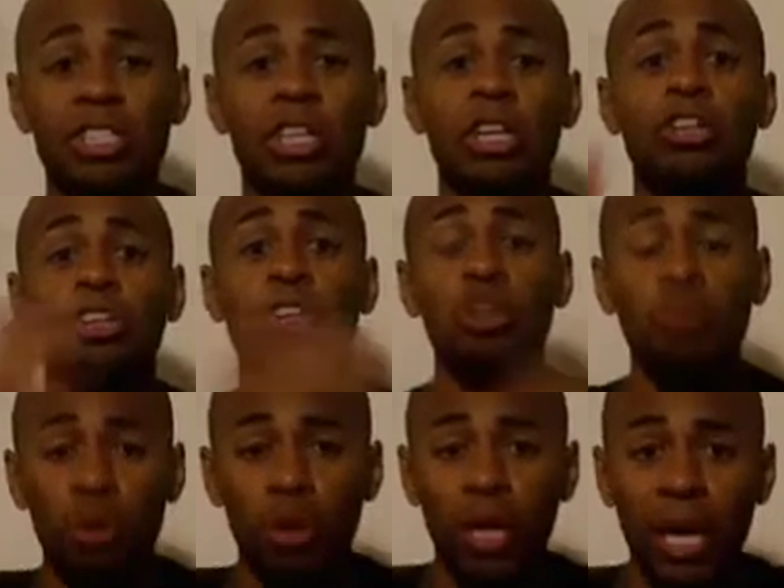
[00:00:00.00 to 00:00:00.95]
to
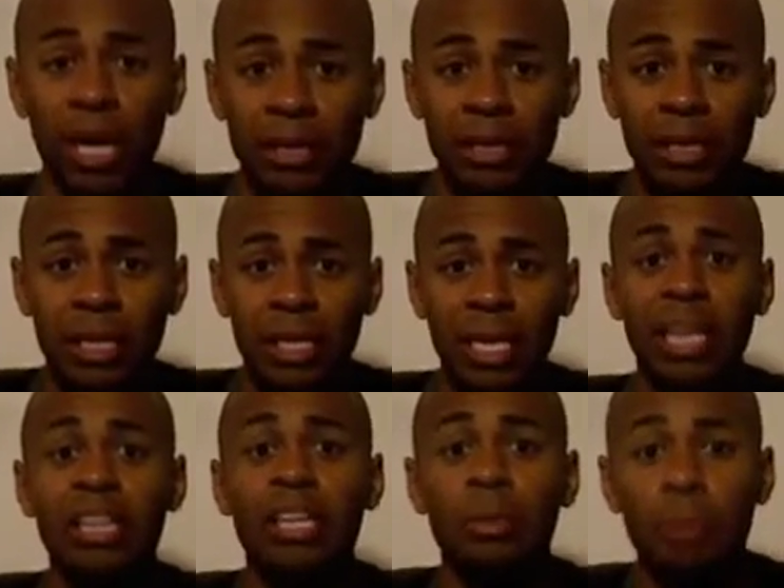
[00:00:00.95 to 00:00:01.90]
accumulate
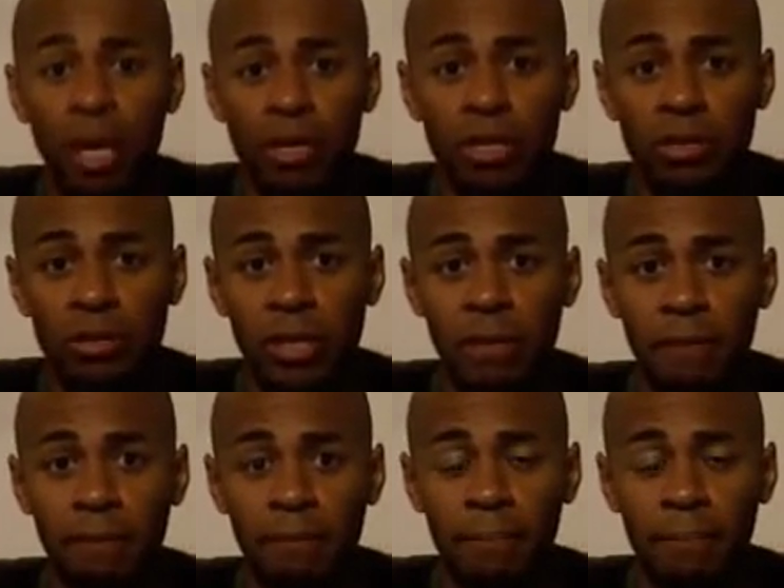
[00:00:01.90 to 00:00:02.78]
in the bloodstream.